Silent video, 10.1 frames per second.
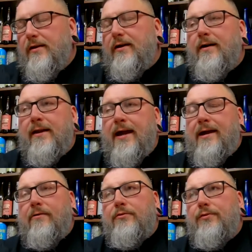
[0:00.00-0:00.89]
on
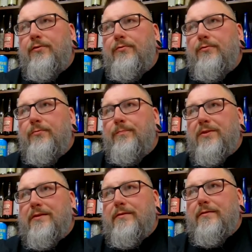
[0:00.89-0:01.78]
how to
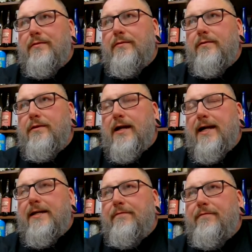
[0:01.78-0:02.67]

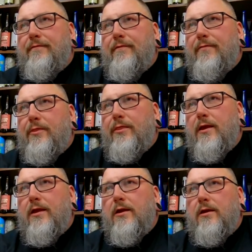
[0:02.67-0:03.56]
kind of,
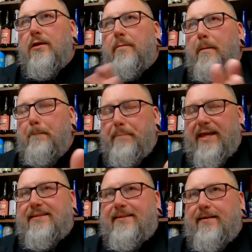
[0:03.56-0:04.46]

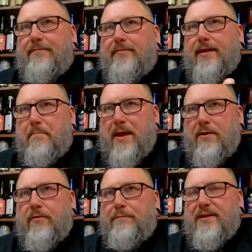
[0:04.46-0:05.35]
based off of the
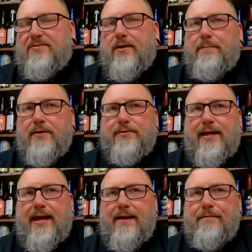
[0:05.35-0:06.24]
amount of mystery beers I
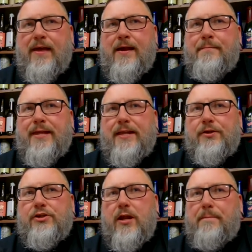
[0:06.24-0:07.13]
have, how many
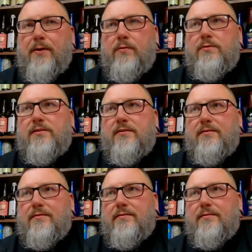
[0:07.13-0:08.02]
should I post
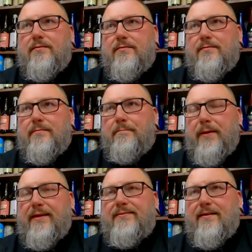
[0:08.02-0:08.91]

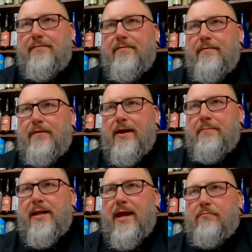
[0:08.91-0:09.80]
based off of how
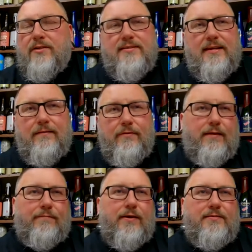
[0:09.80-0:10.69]
many I receive?
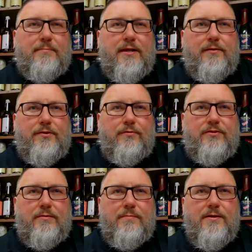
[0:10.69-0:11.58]
Like, find somebody to do
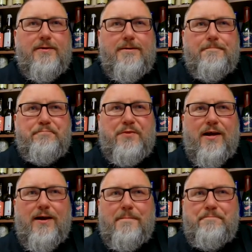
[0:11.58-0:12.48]
some
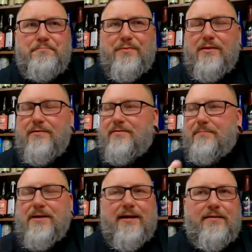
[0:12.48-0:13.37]

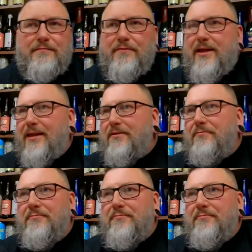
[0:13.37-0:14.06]
kind of, like,